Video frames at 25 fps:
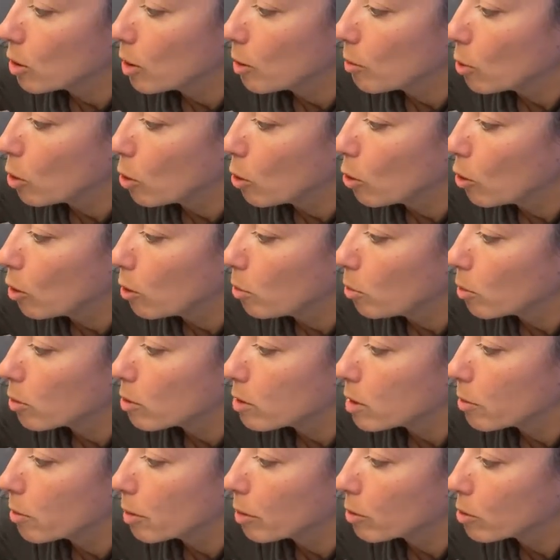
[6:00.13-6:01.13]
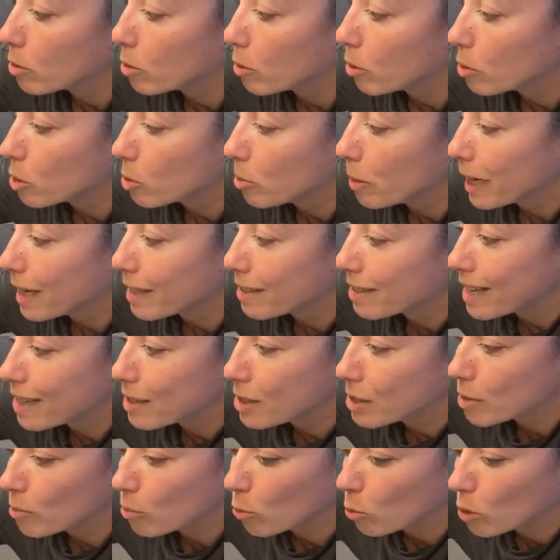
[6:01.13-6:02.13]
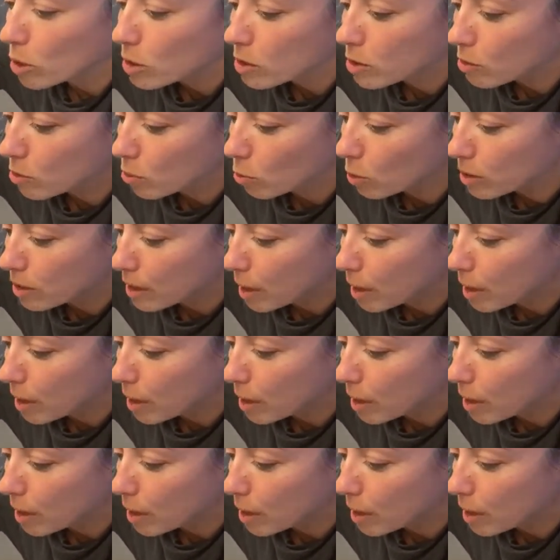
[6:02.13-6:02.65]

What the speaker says: I'm almost about going to make it. And what